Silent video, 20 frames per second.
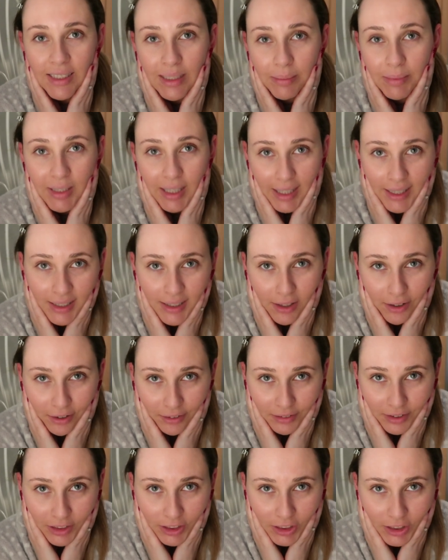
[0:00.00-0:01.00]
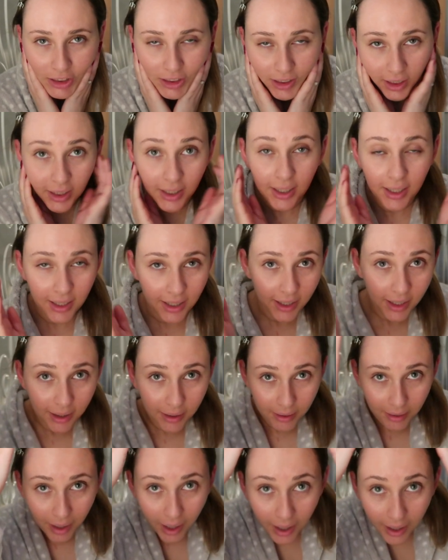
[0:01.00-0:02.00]
seems less orange,
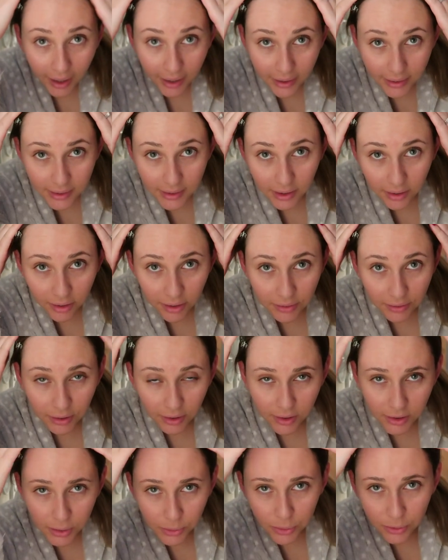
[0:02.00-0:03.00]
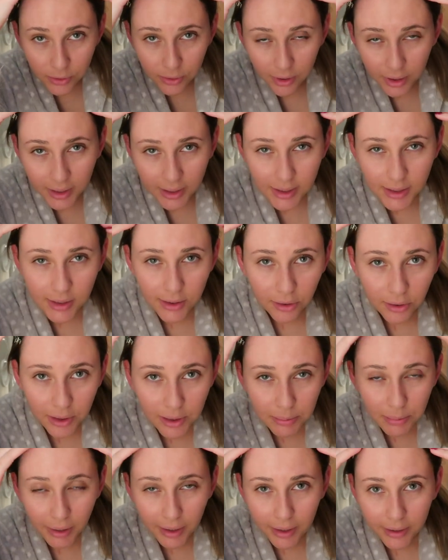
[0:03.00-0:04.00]
and I've also done like a
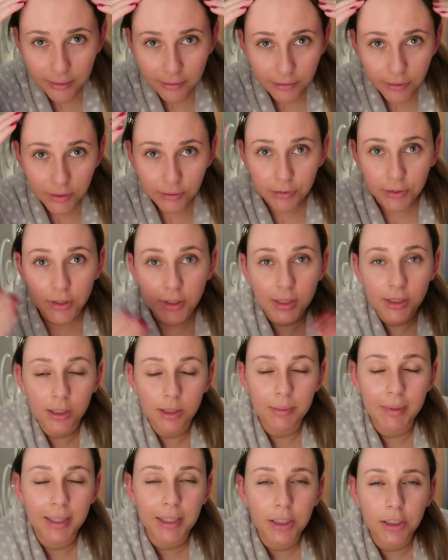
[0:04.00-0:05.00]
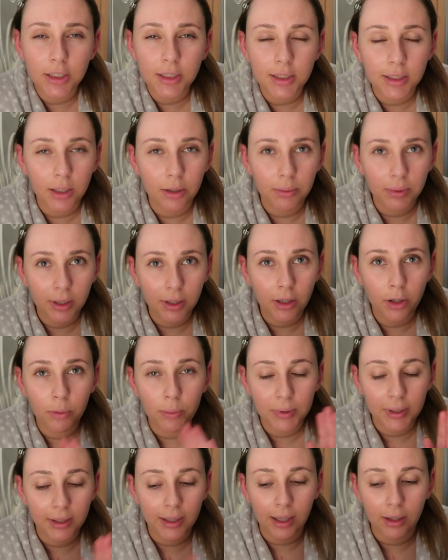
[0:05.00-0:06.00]
side parting for the first time in ages, so I'm kind of
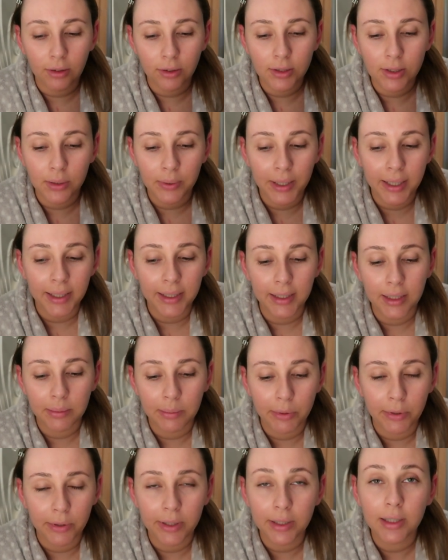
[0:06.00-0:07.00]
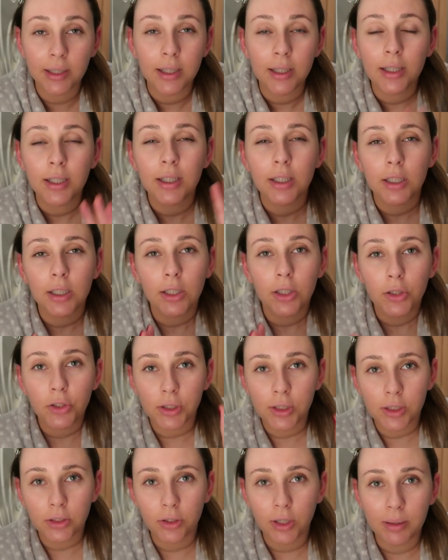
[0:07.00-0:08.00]
hoping that that looks okay in the morning.
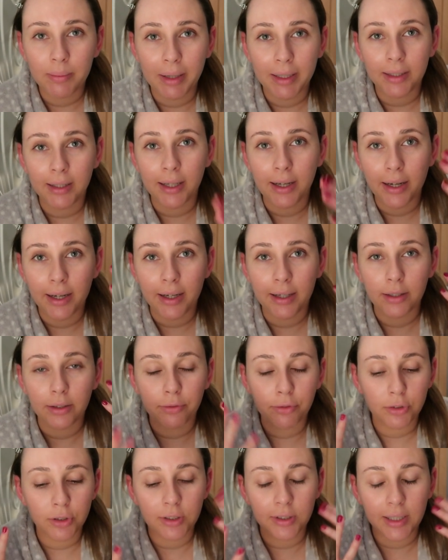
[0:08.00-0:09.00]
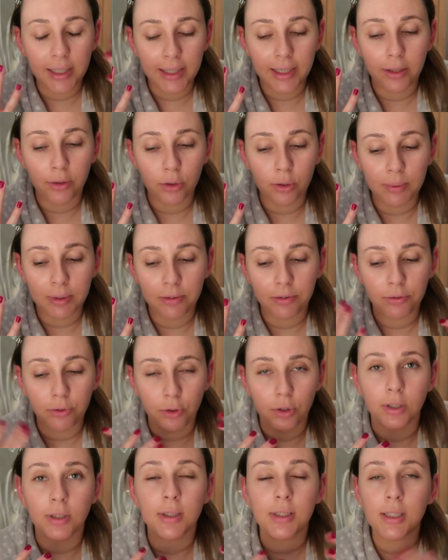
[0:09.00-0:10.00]
Just try and make the hair, the front of the hair, look a bit
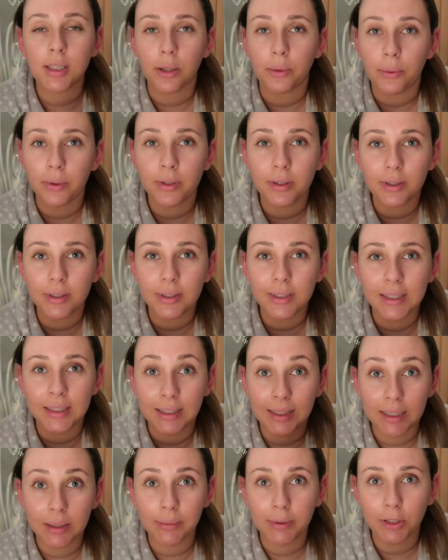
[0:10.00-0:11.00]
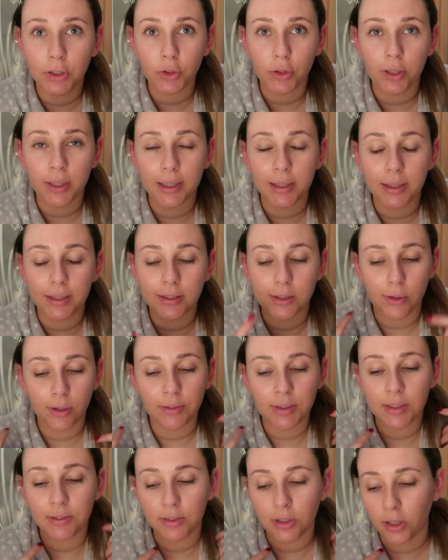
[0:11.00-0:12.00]
fuller. So it did when I dried it, so
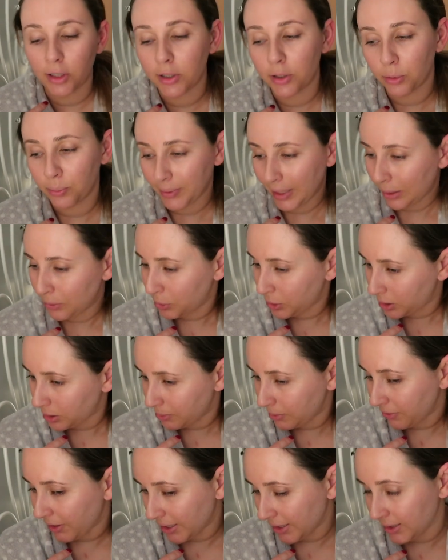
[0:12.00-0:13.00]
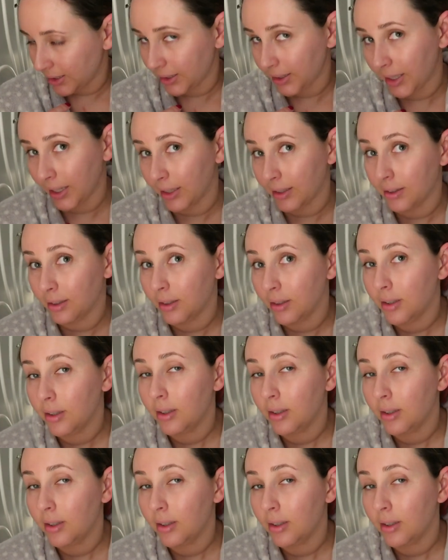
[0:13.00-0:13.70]
obviously I've tied it up now just to prevent it getting